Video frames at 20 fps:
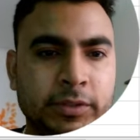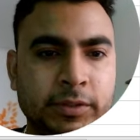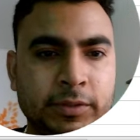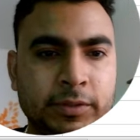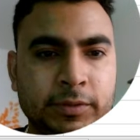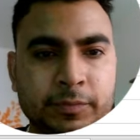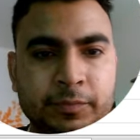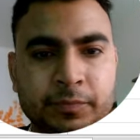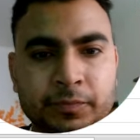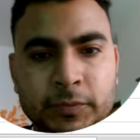
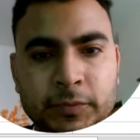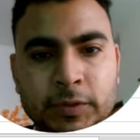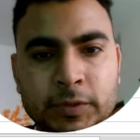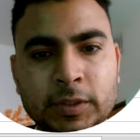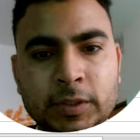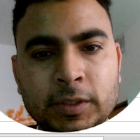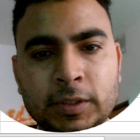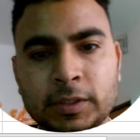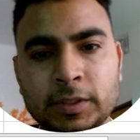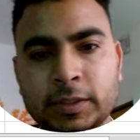works.
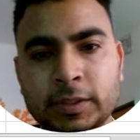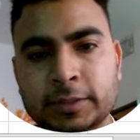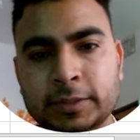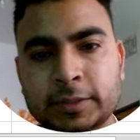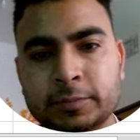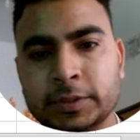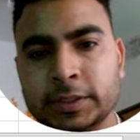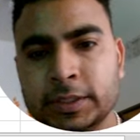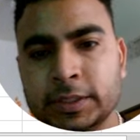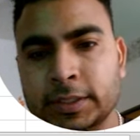
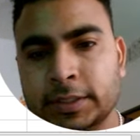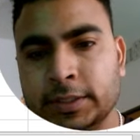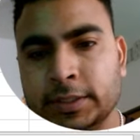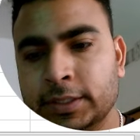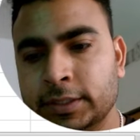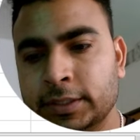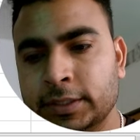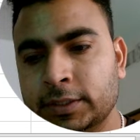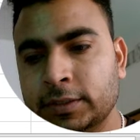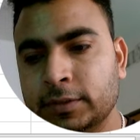Let me
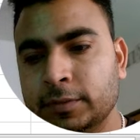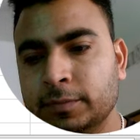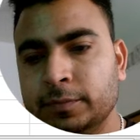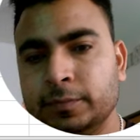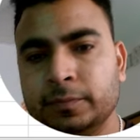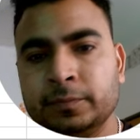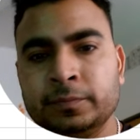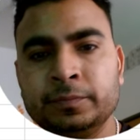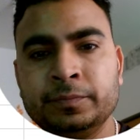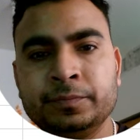delete this.
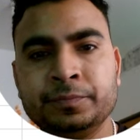